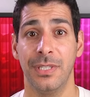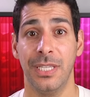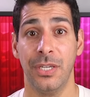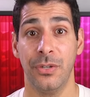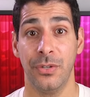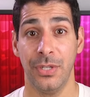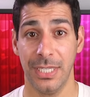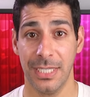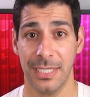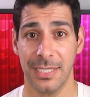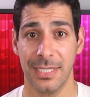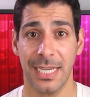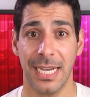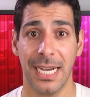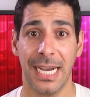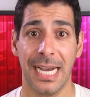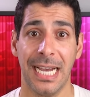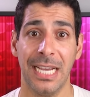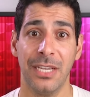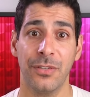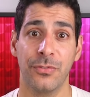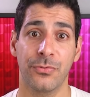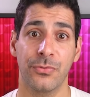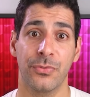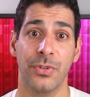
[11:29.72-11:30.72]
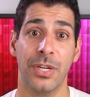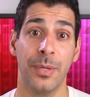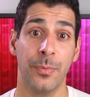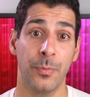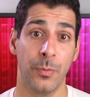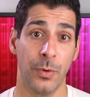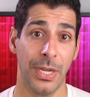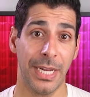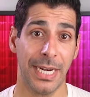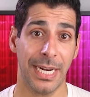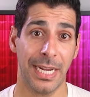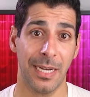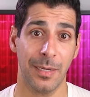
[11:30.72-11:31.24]
There is a high frame
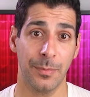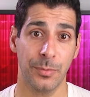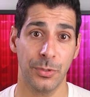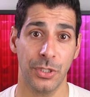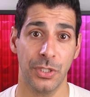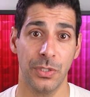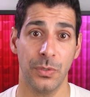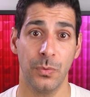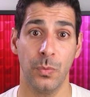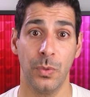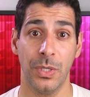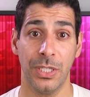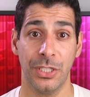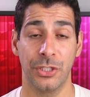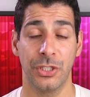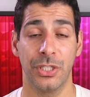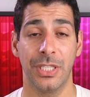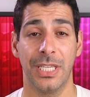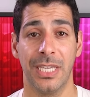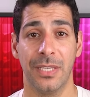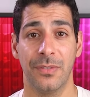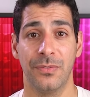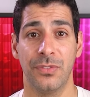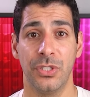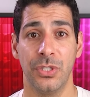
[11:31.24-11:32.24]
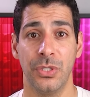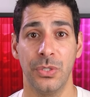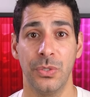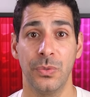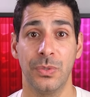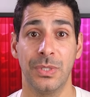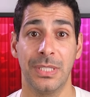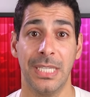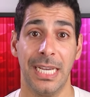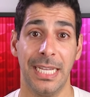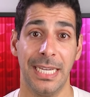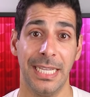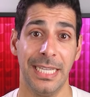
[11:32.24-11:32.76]
rate option which gives you
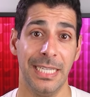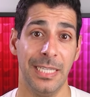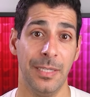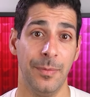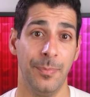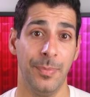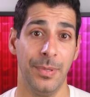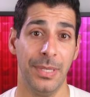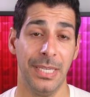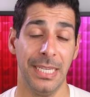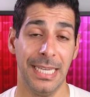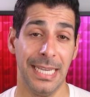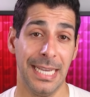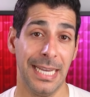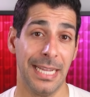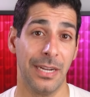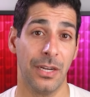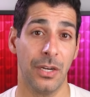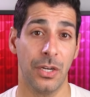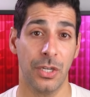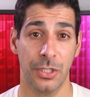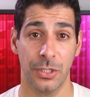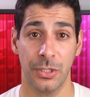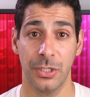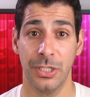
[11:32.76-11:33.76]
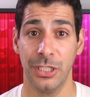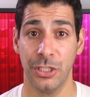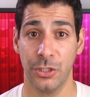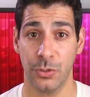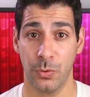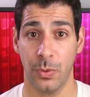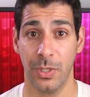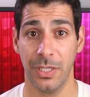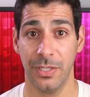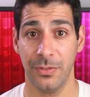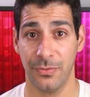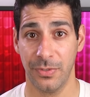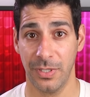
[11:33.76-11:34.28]
1080p at
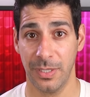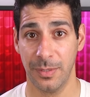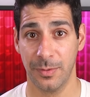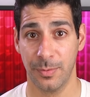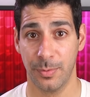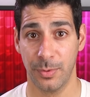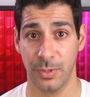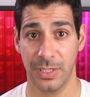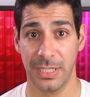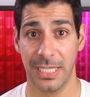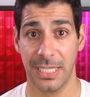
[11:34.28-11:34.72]
120 frames per